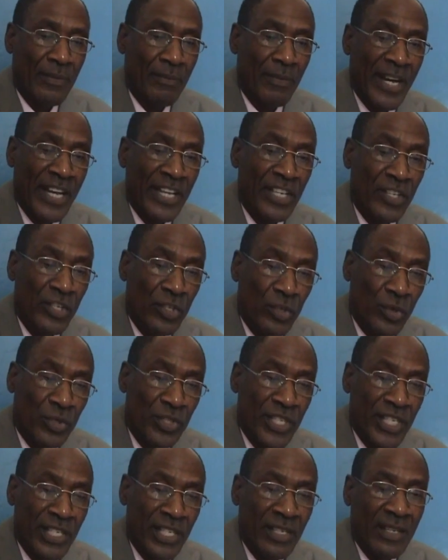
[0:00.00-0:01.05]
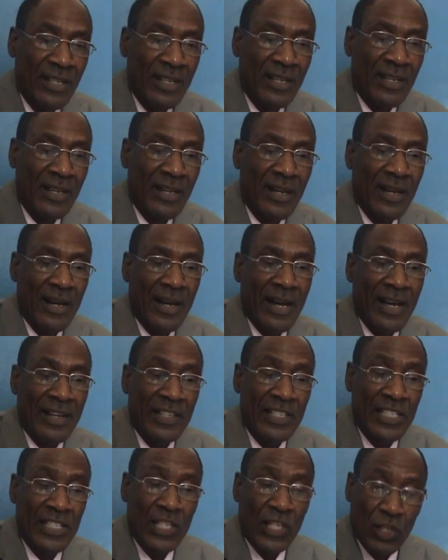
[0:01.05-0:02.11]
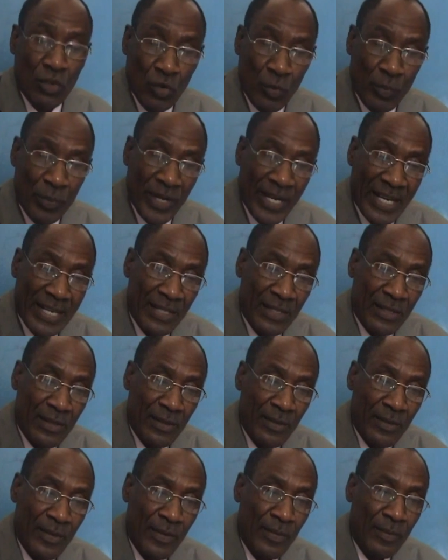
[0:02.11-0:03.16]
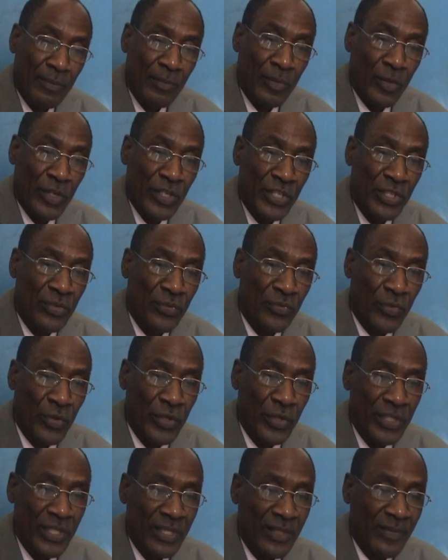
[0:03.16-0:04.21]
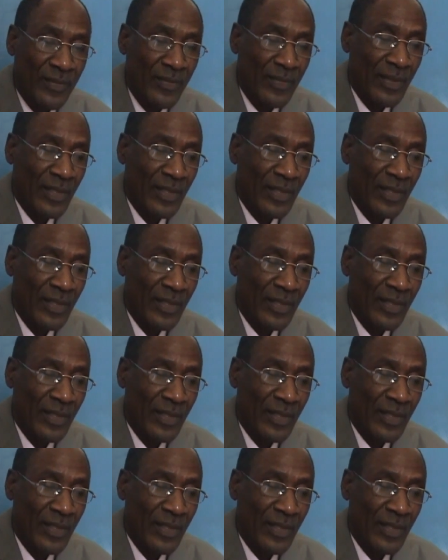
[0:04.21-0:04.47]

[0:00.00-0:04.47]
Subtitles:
by using unscrupulous police force